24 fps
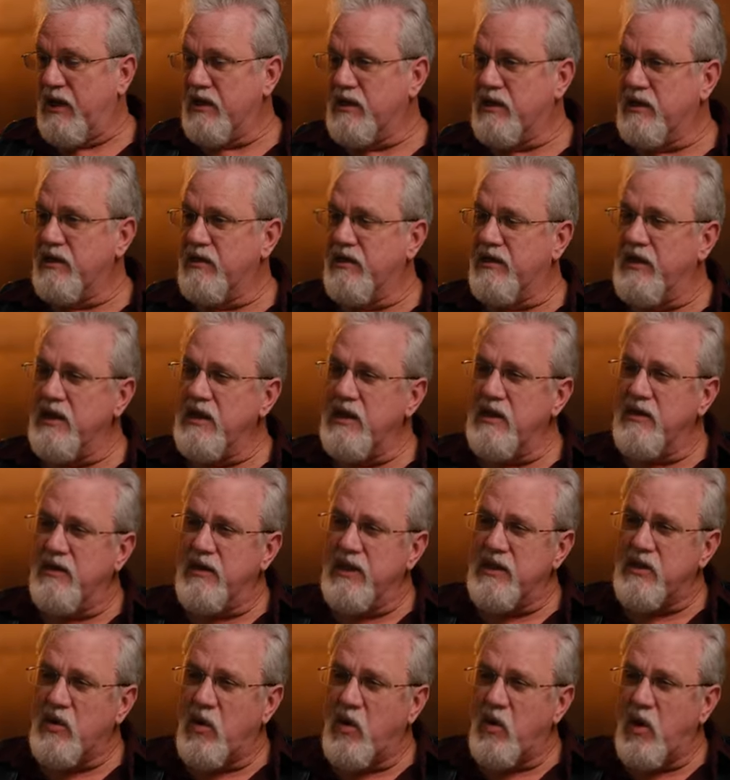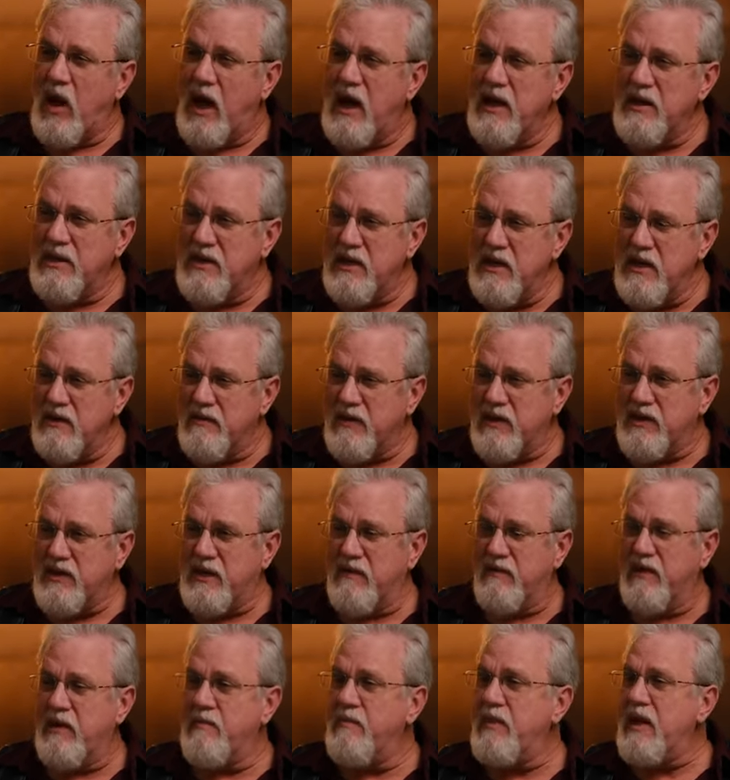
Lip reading: Because this whole idea of the 7,